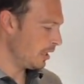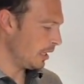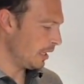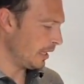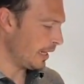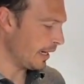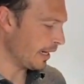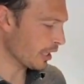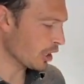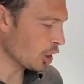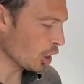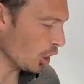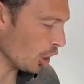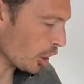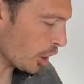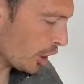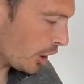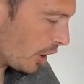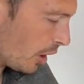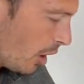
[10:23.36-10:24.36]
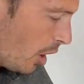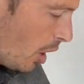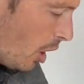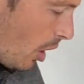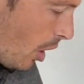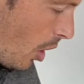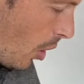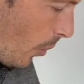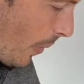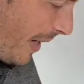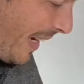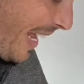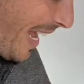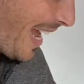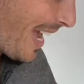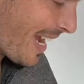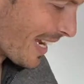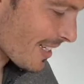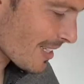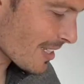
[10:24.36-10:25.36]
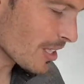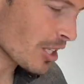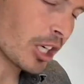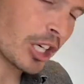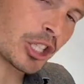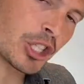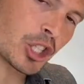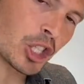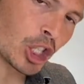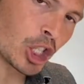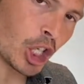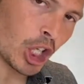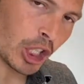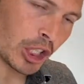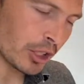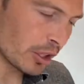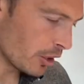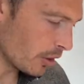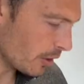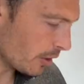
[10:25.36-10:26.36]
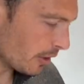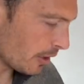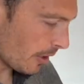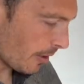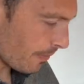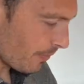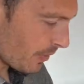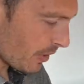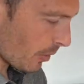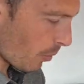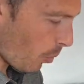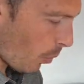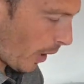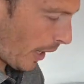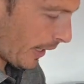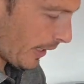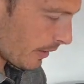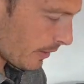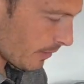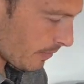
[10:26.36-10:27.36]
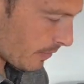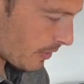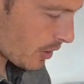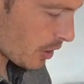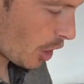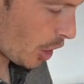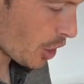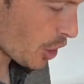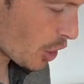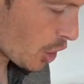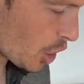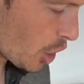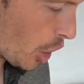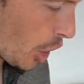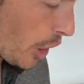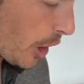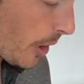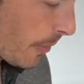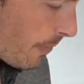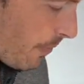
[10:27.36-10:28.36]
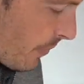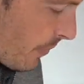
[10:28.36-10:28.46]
Let it cook. When the egg starts to cook, the, the white starts to cook,